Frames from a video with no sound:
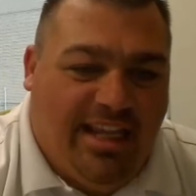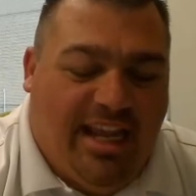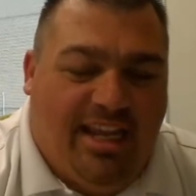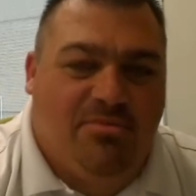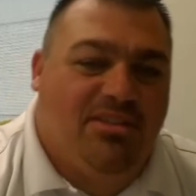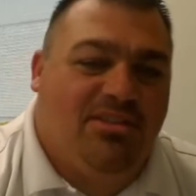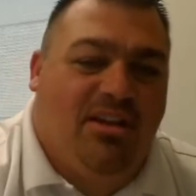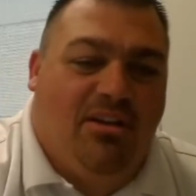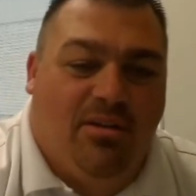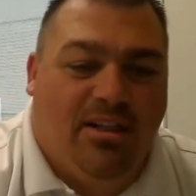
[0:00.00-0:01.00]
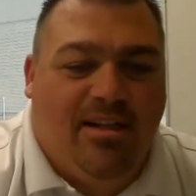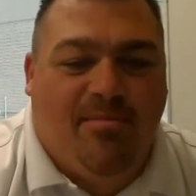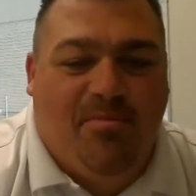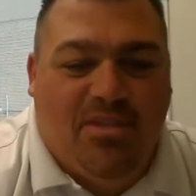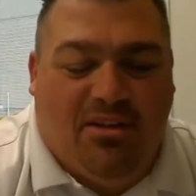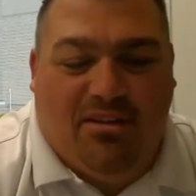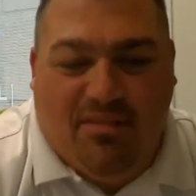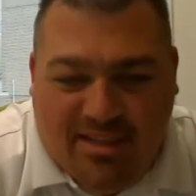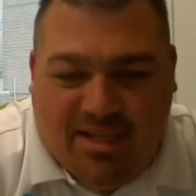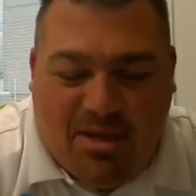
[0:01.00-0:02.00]
of engagement. So
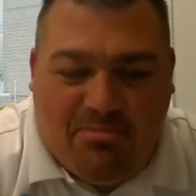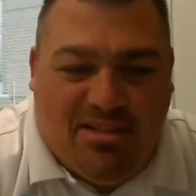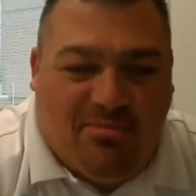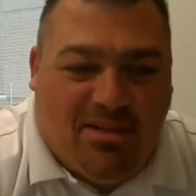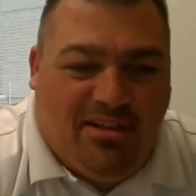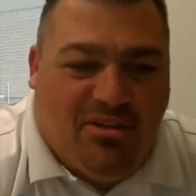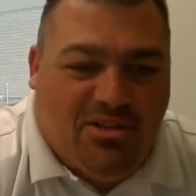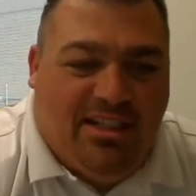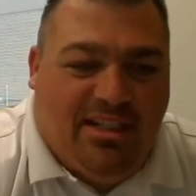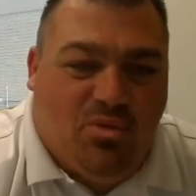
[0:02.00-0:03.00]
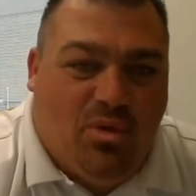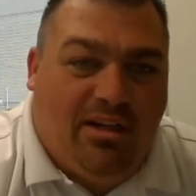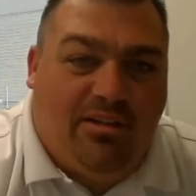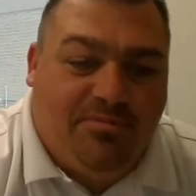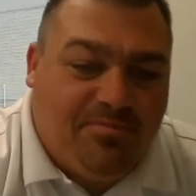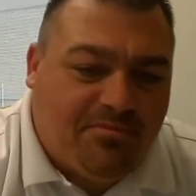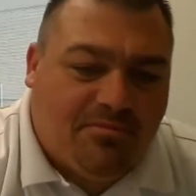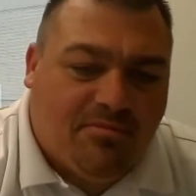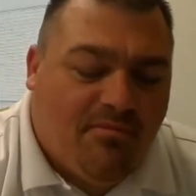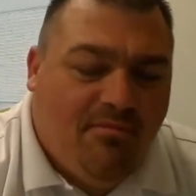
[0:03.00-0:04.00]
that might be something you'll see as well.
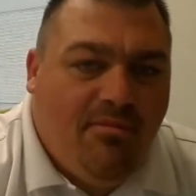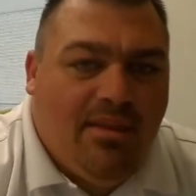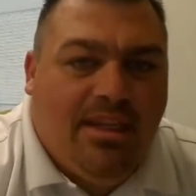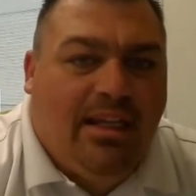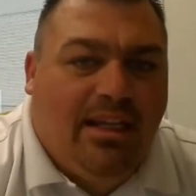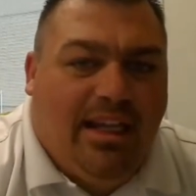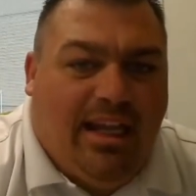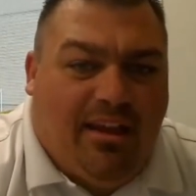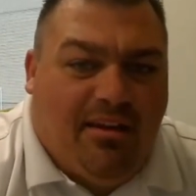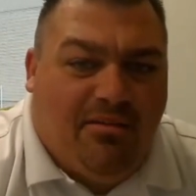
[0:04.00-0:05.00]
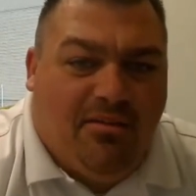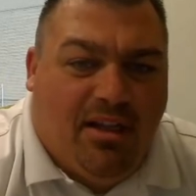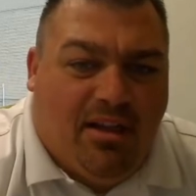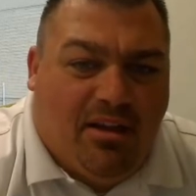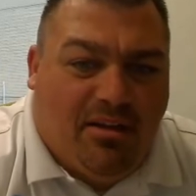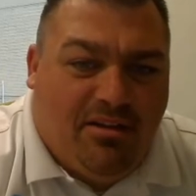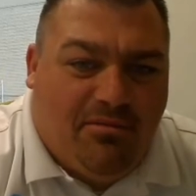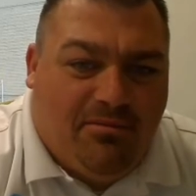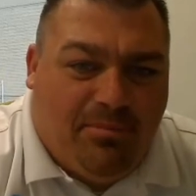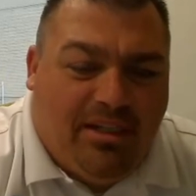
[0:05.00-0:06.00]
And a
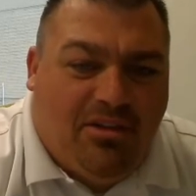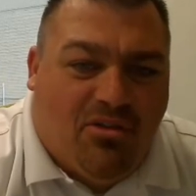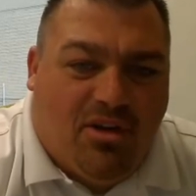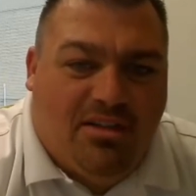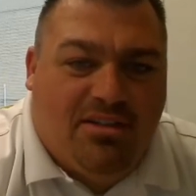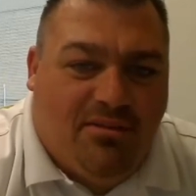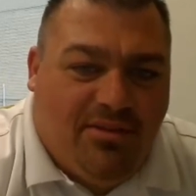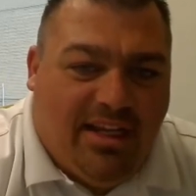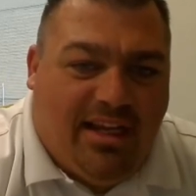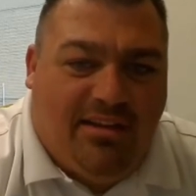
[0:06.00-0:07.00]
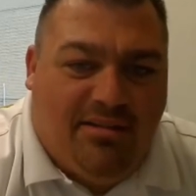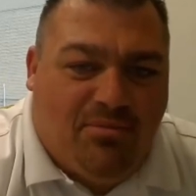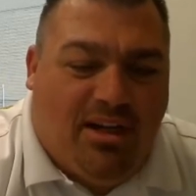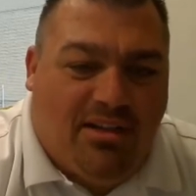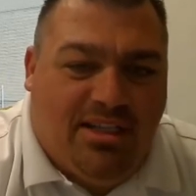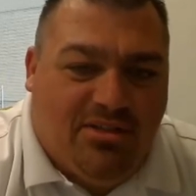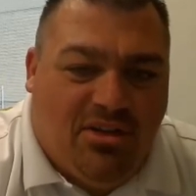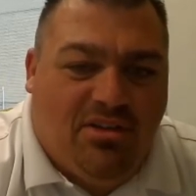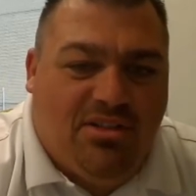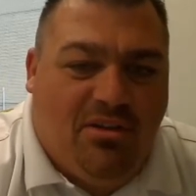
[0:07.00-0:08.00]
big crux of that
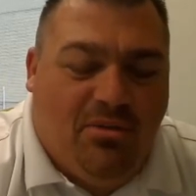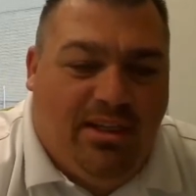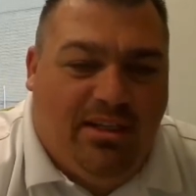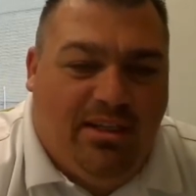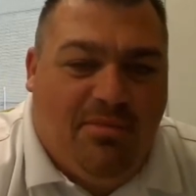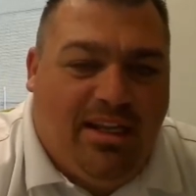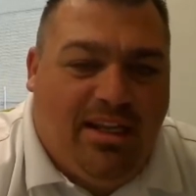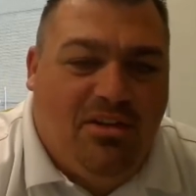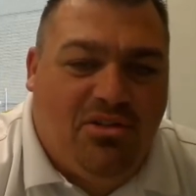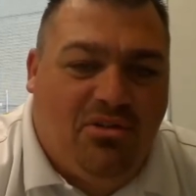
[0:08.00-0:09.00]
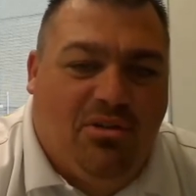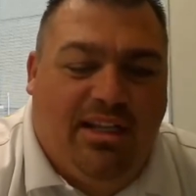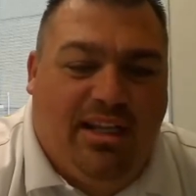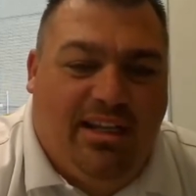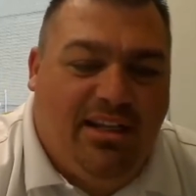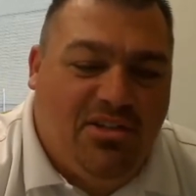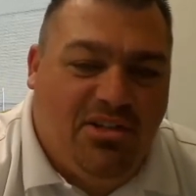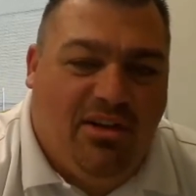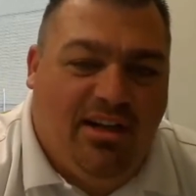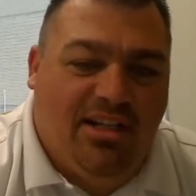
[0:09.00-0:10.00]
process also is making sure that
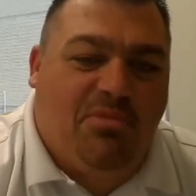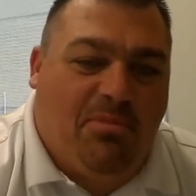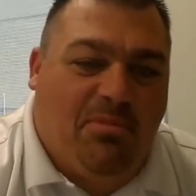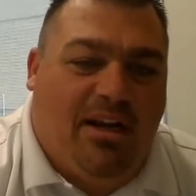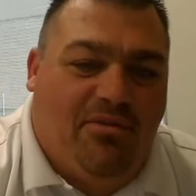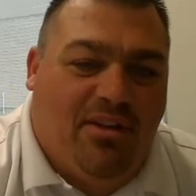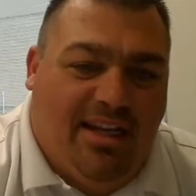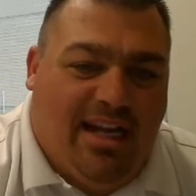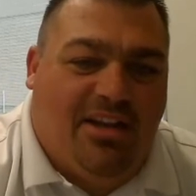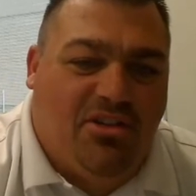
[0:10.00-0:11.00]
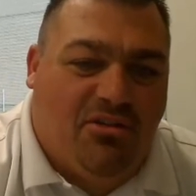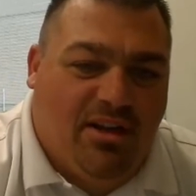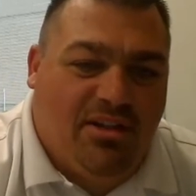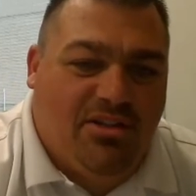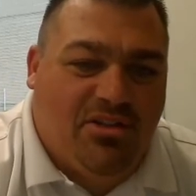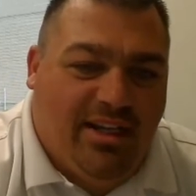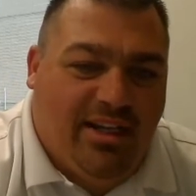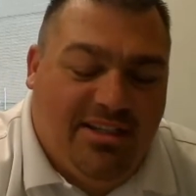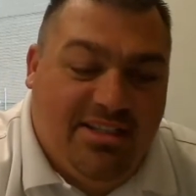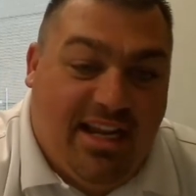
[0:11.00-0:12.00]
each student is prepared for the national
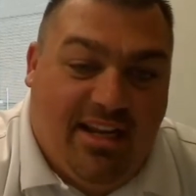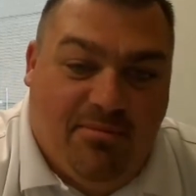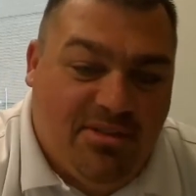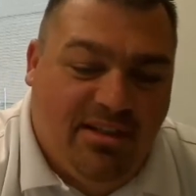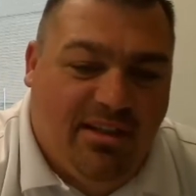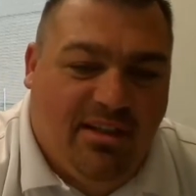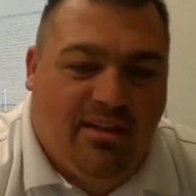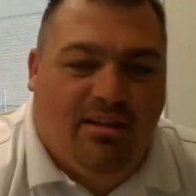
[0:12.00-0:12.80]
registry exams,